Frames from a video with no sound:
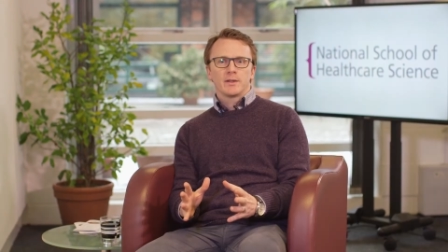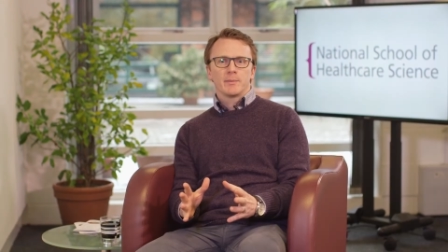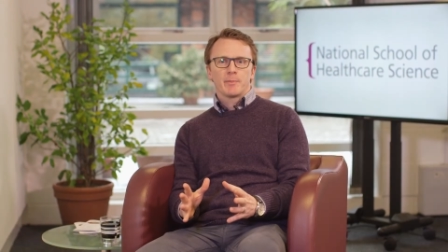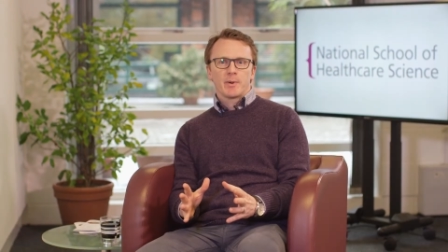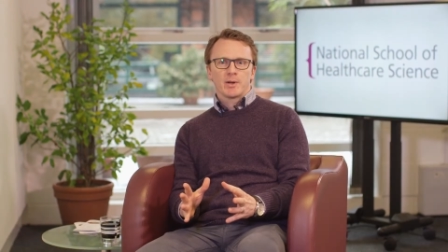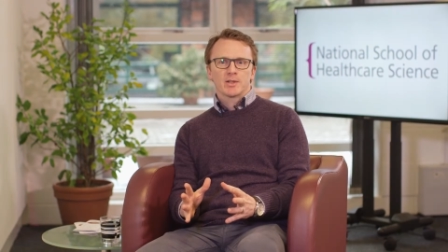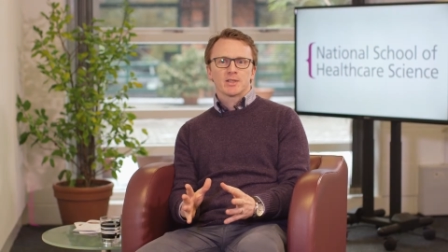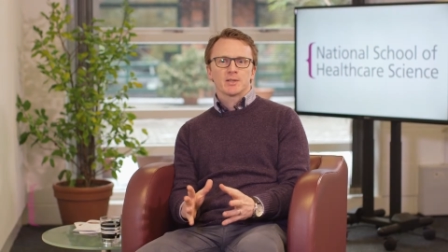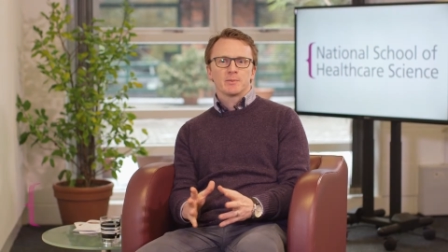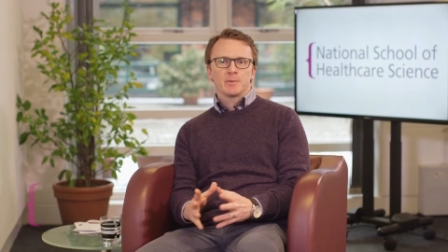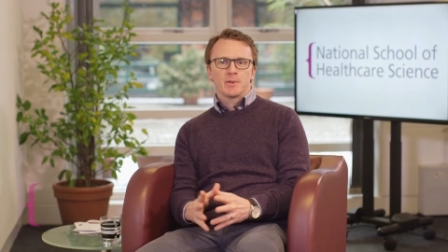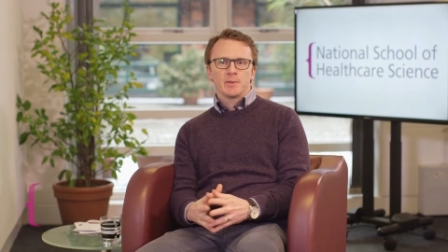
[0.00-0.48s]
the
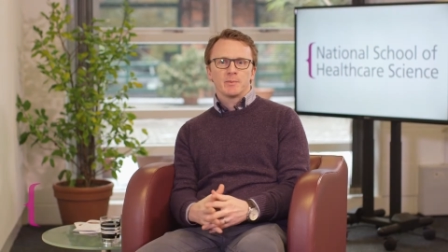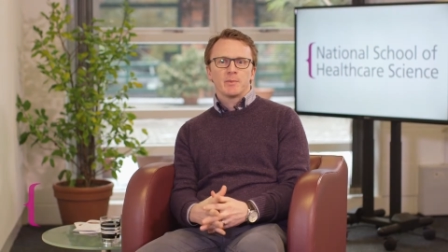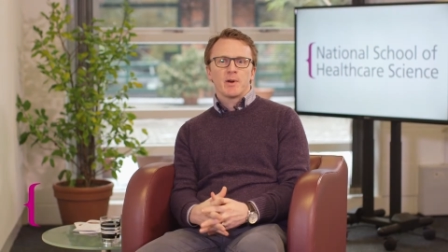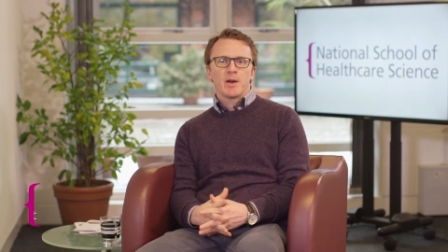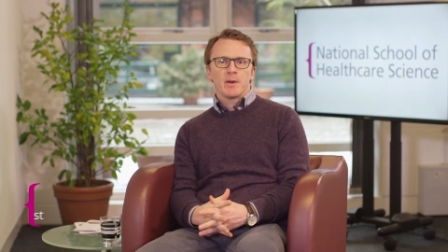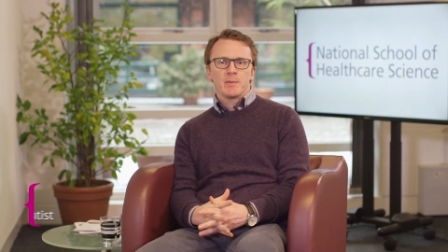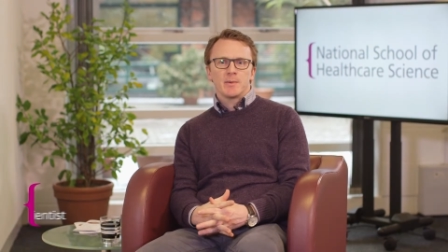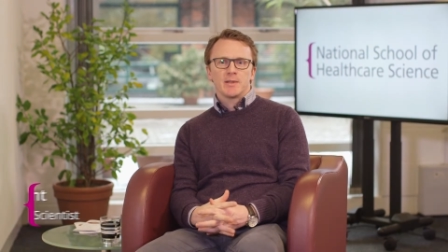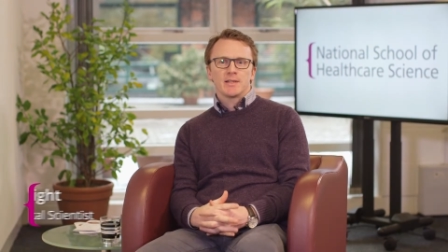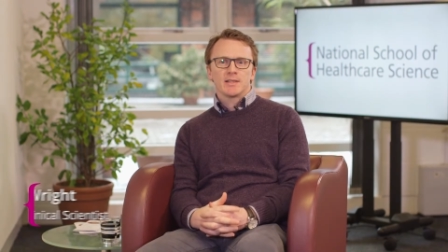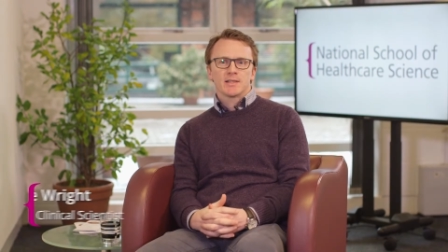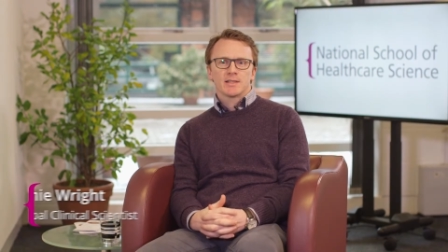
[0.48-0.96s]
possible
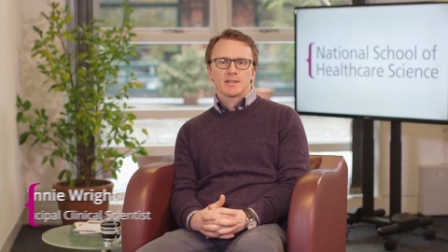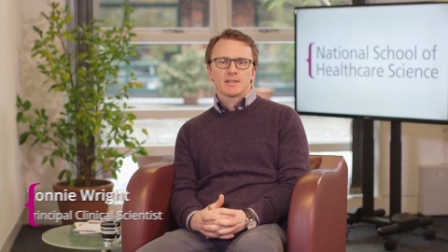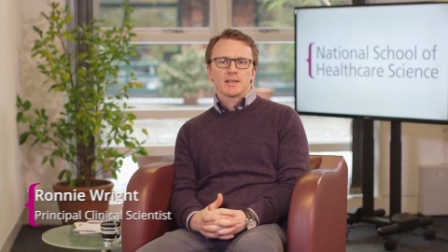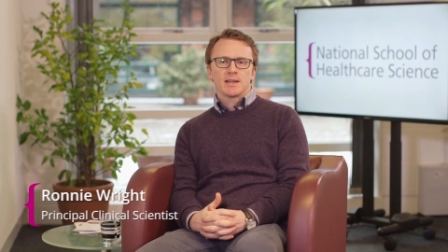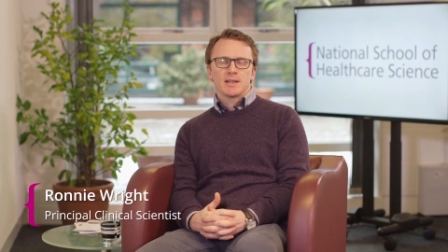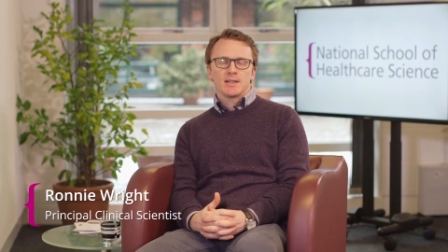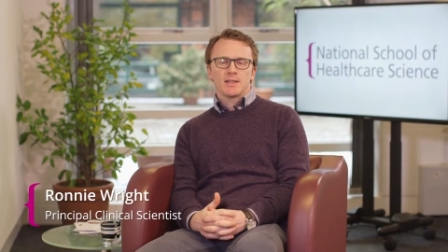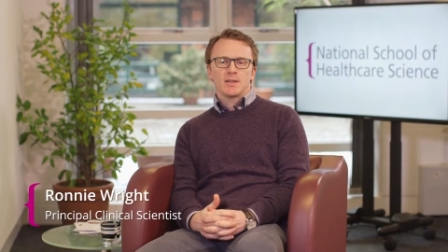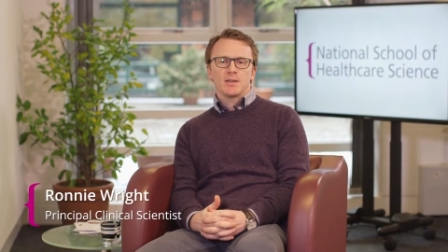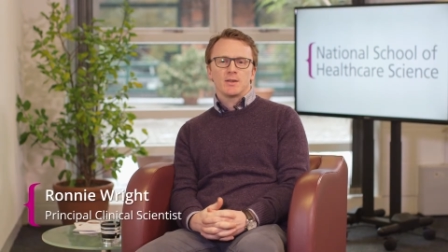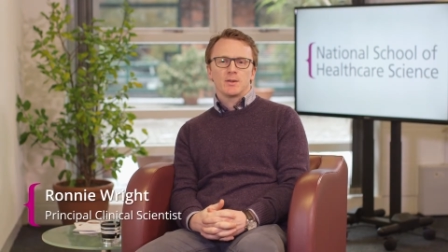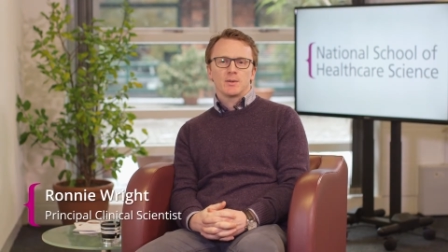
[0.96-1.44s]
moments
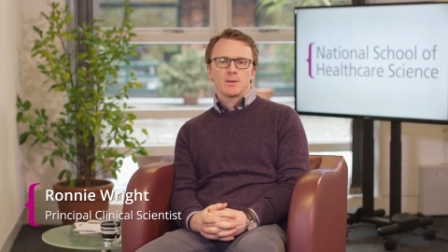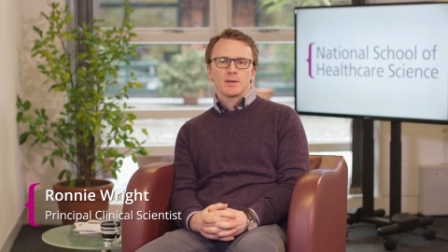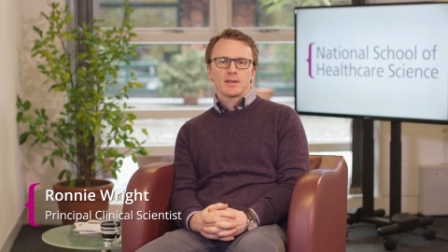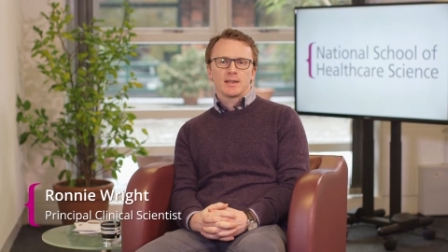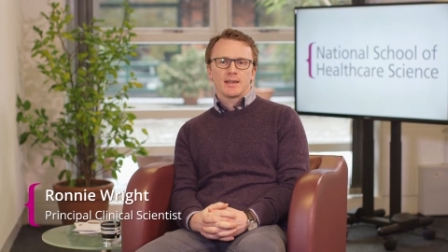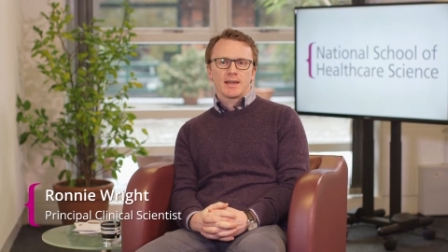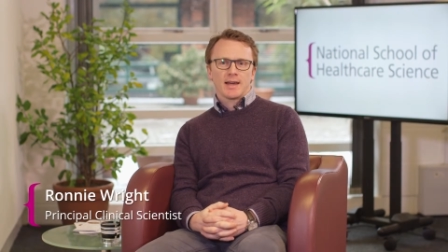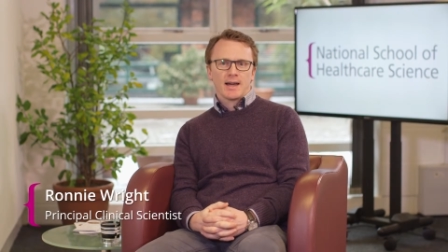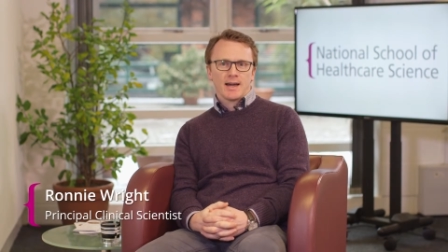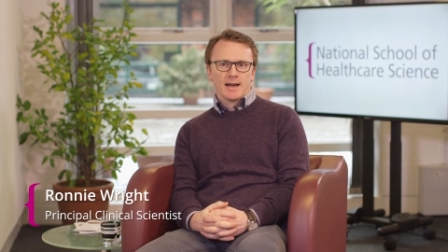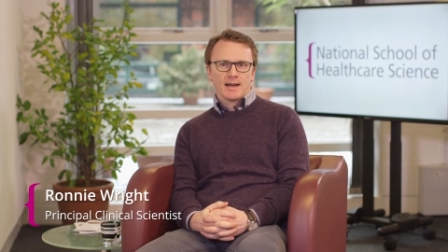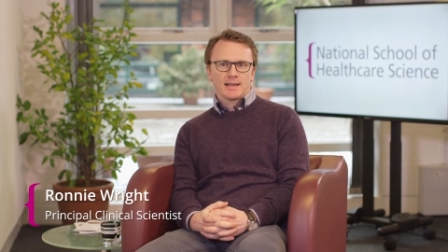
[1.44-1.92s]
that you
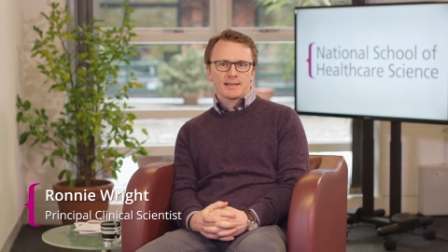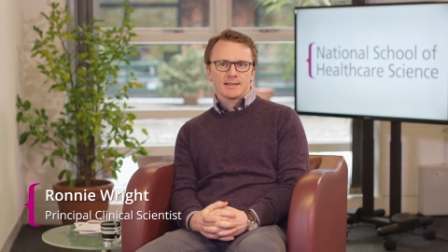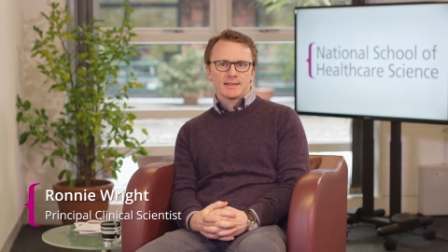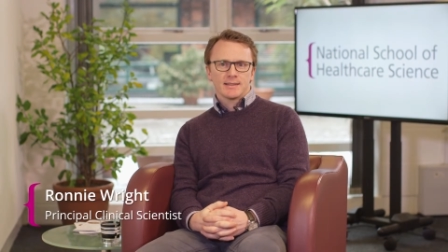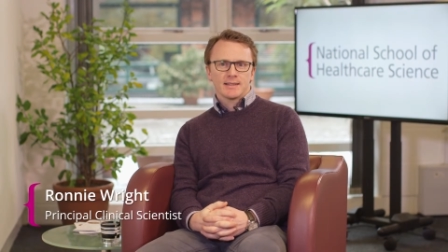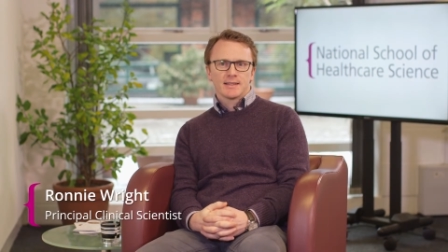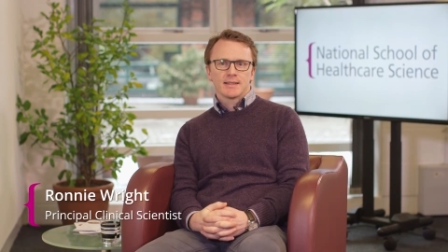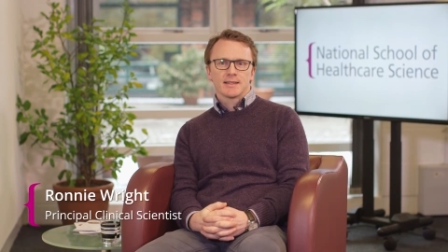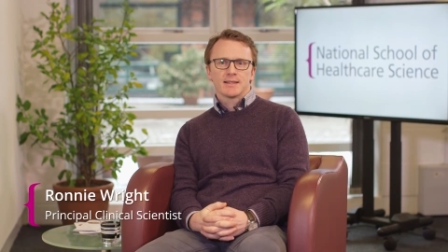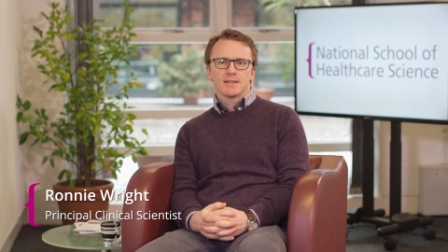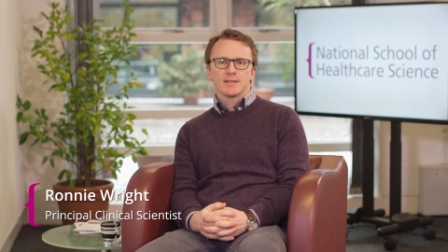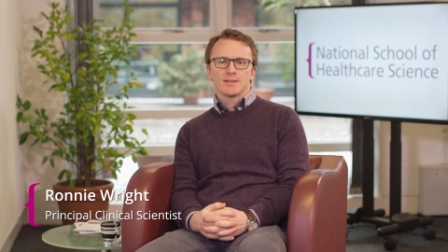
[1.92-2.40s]
can
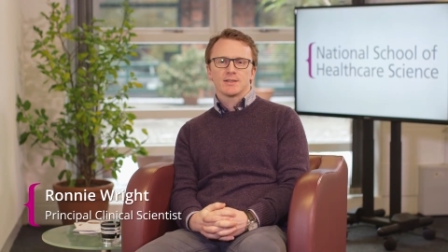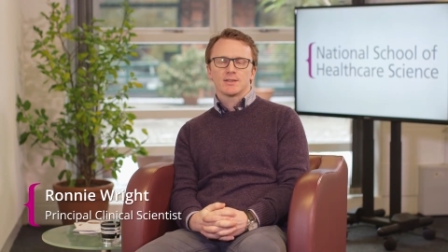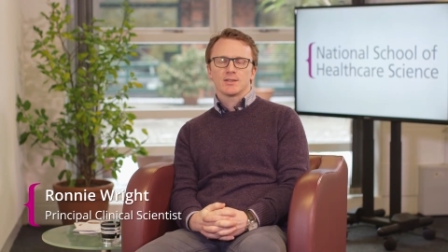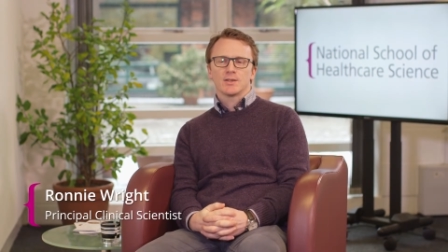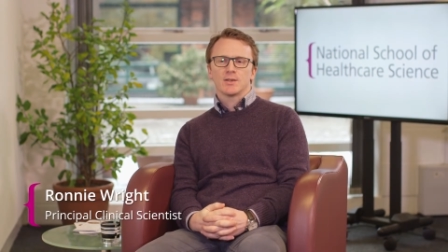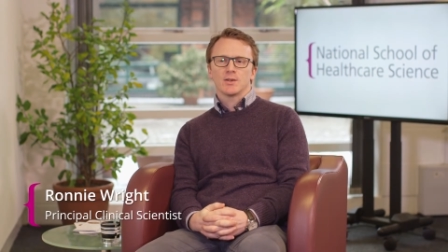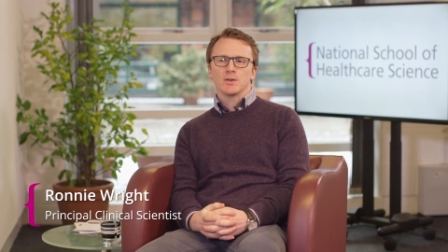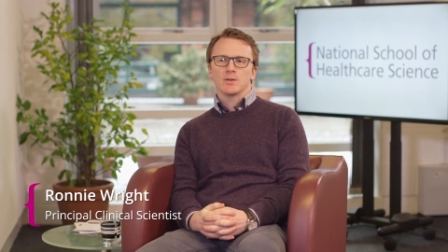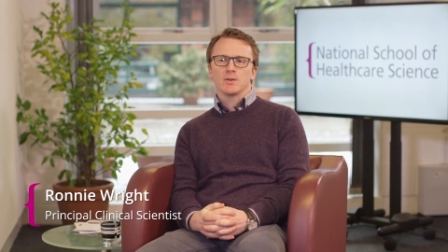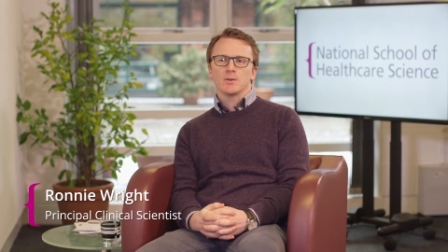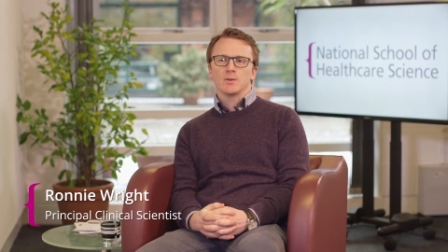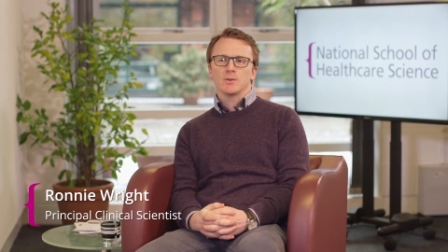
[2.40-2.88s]

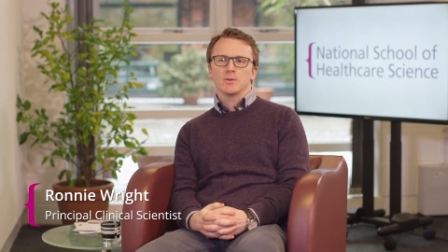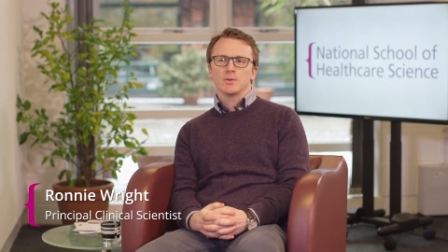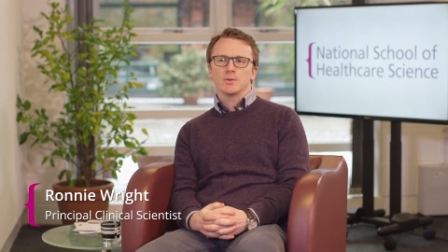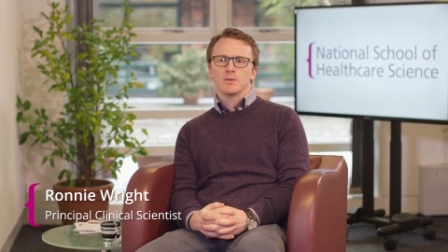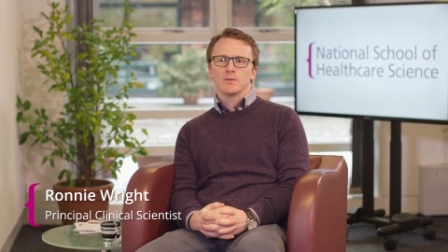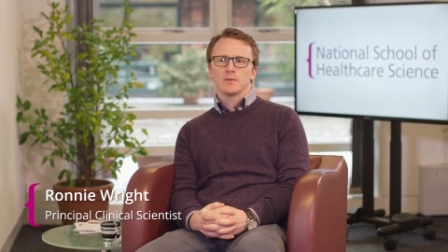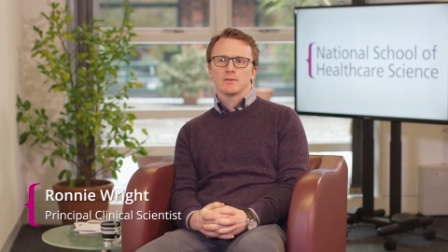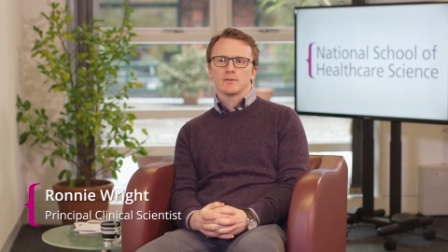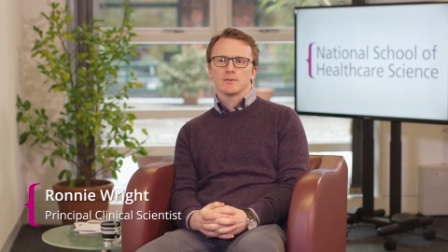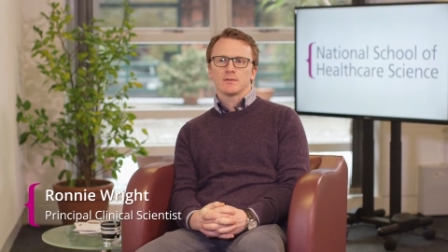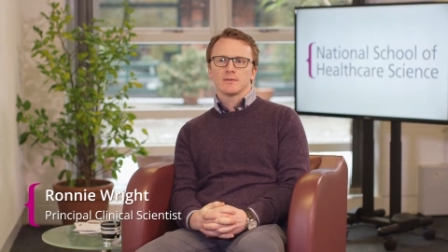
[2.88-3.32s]
to